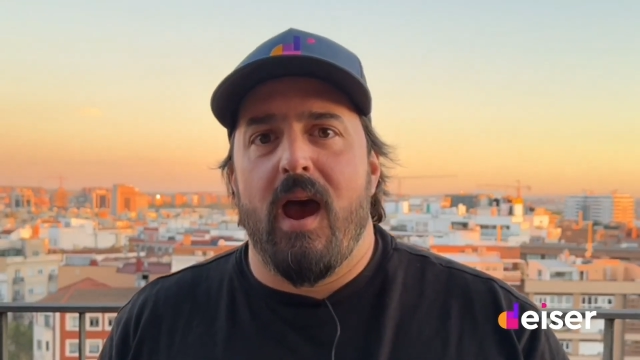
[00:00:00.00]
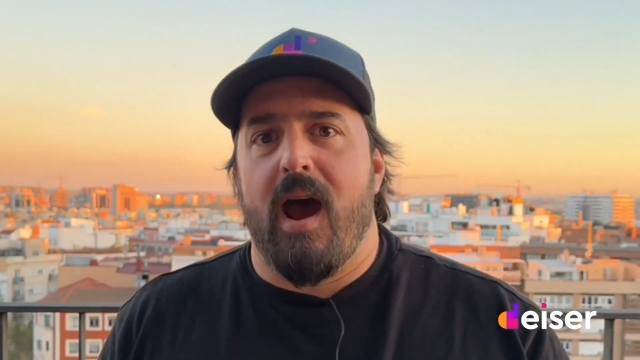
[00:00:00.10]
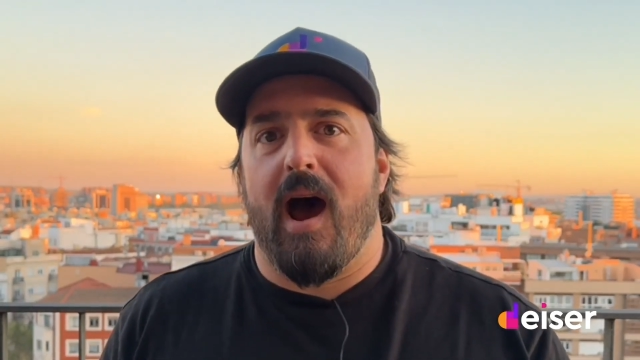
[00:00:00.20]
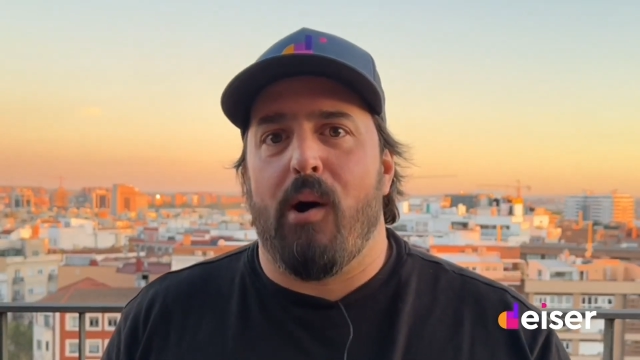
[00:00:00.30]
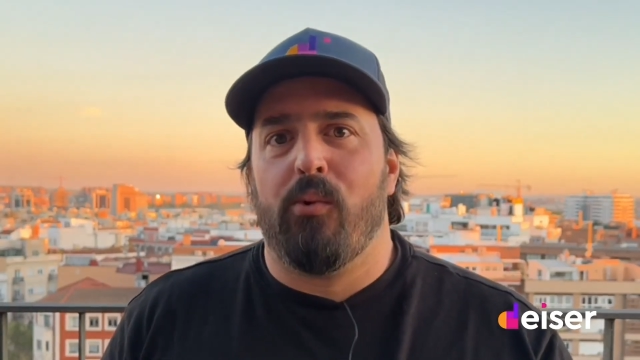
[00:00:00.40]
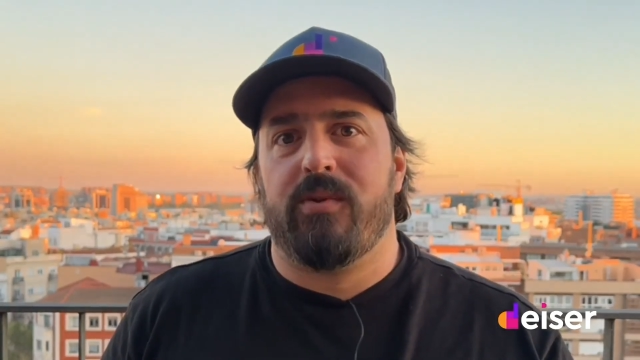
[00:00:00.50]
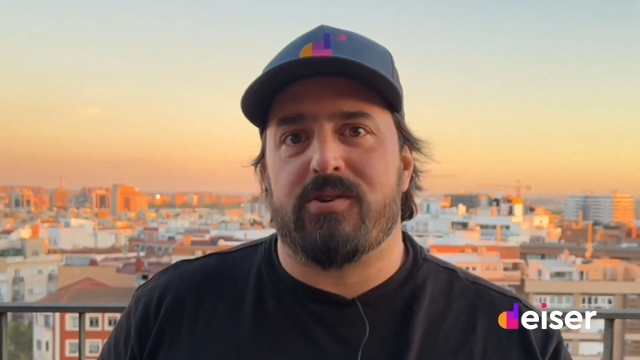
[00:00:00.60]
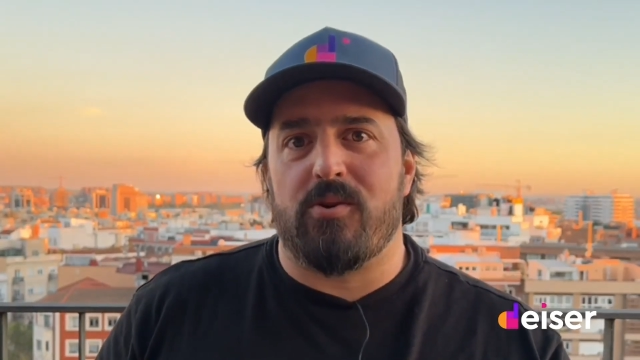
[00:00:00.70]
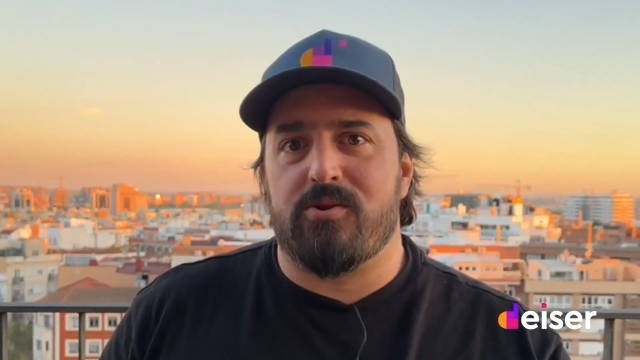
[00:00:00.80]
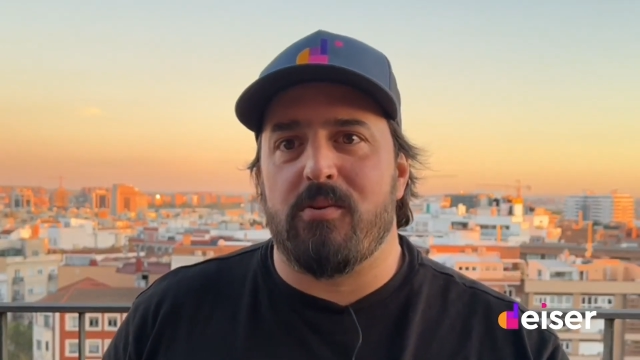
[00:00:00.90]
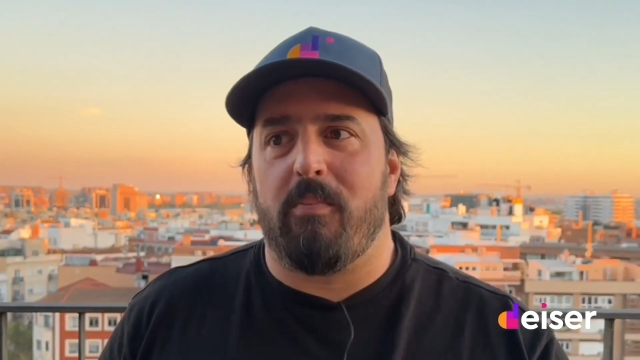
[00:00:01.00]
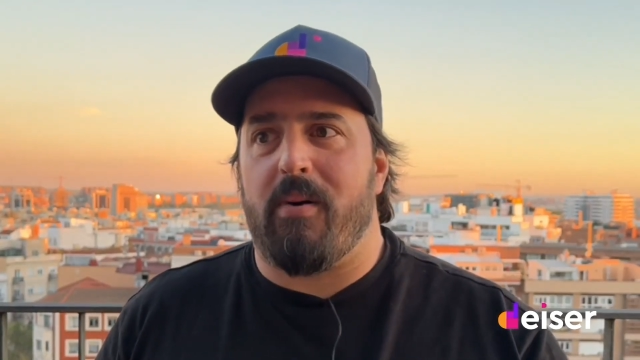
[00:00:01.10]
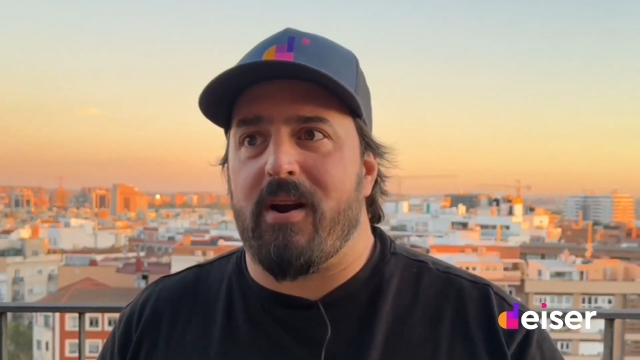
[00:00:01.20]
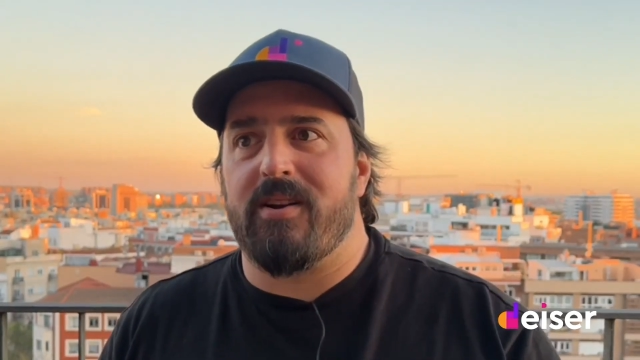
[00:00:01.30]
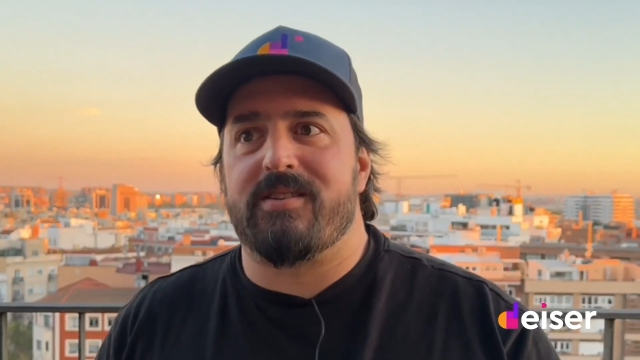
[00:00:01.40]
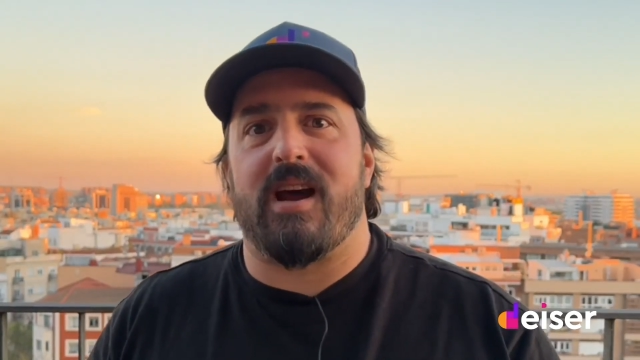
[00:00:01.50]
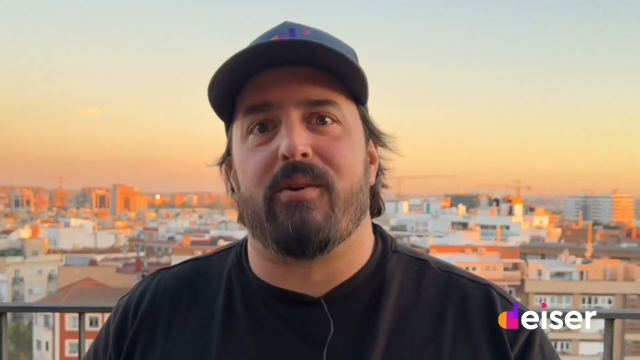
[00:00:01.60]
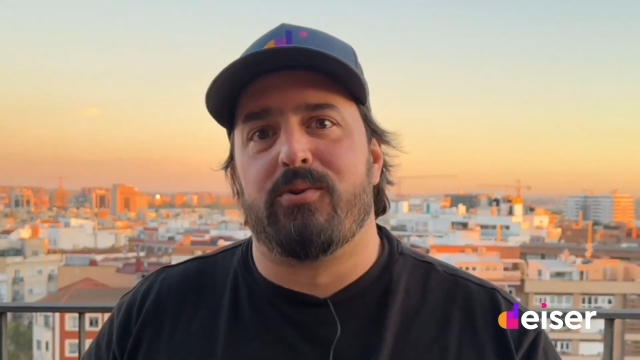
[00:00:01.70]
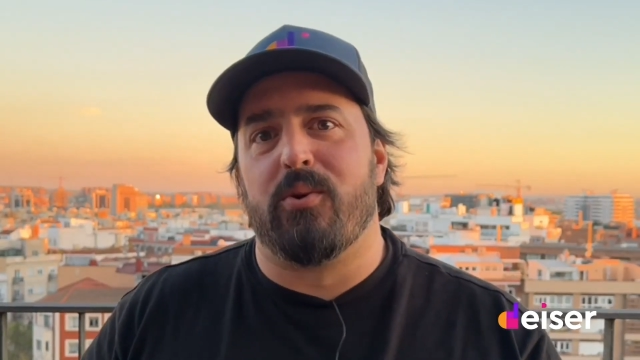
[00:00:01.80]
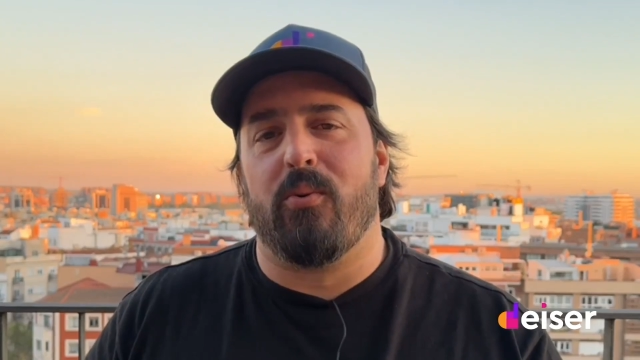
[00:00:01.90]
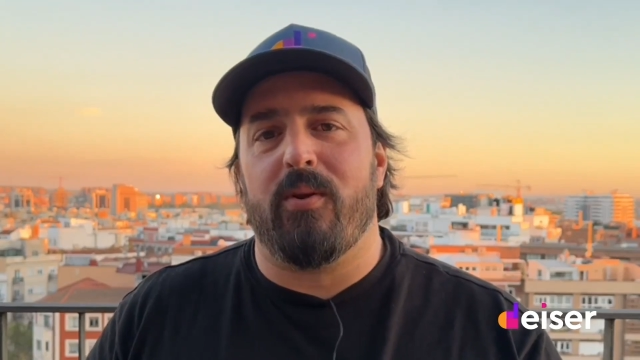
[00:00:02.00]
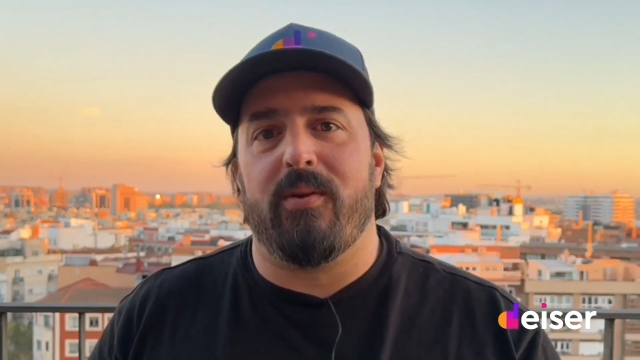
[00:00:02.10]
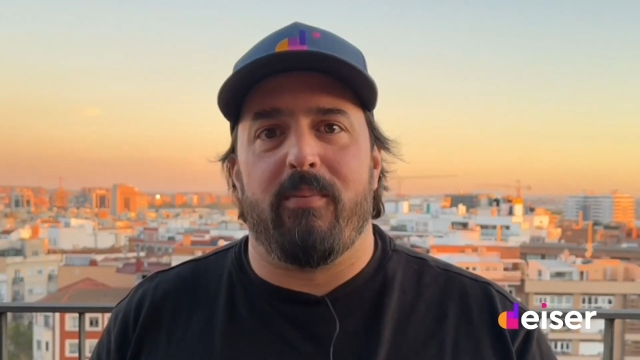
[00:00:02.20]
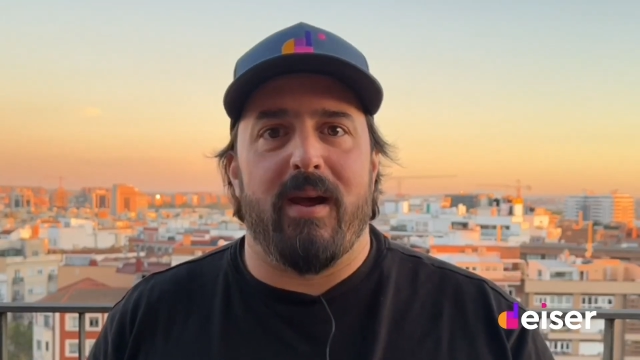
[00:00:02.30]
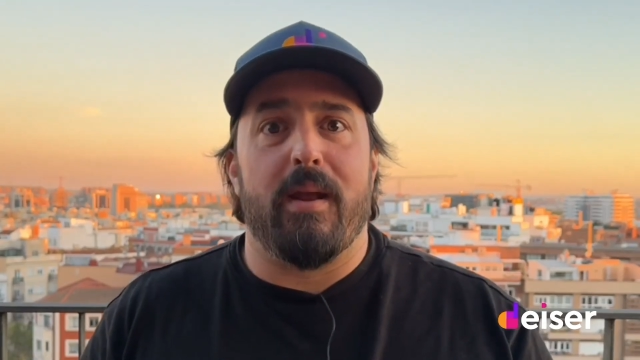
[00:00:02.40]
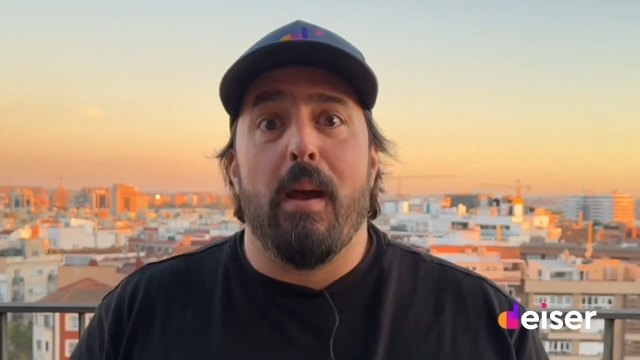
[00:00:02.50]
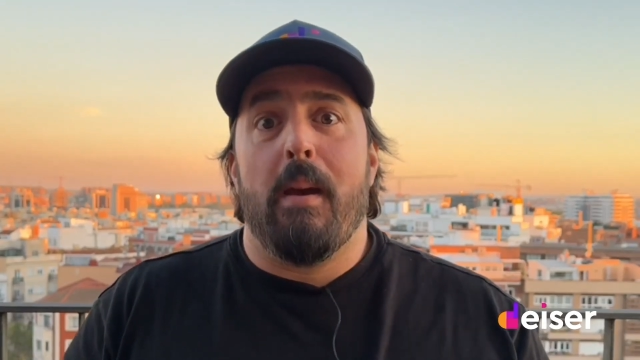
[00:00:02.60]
how the solution partners are doing with the event,